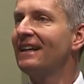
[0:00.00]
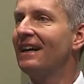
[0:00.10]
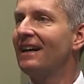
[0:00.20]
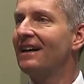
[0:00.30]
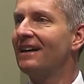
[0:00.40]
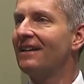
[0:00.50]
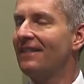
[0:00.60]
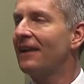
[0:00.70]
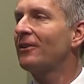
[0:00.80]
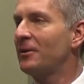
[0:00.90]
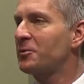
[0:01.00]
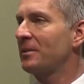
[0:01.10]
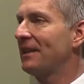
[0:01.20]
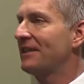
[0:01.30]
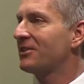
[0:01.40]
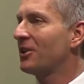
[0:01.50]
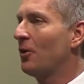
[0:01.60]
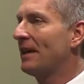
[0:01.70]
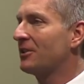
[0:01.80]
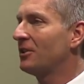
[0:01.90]
uh, they're an interesting place to
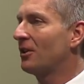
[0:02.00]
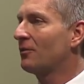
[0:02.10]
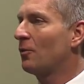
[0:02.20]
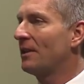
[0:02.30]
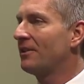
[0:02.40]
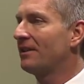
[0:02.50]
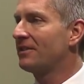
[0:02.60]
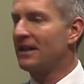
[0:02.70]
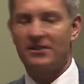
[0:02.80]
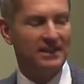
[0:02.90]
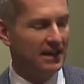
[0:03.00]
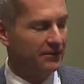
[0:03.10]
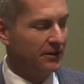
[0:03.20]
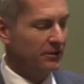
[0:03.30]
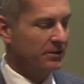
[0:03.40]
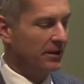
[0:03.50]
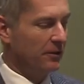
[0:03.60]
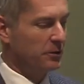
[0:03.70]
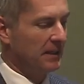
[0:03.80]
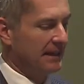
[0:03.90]
go and actually look for whether there's actually life on those, on
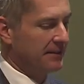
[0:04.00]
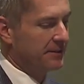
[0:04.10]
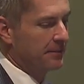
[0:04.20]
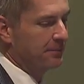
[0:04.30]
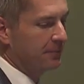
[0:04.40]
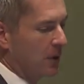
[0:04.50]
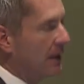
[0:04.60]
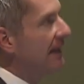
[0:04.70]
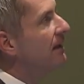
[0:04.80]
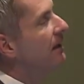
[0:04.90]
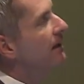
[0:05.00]
those planets. Okay?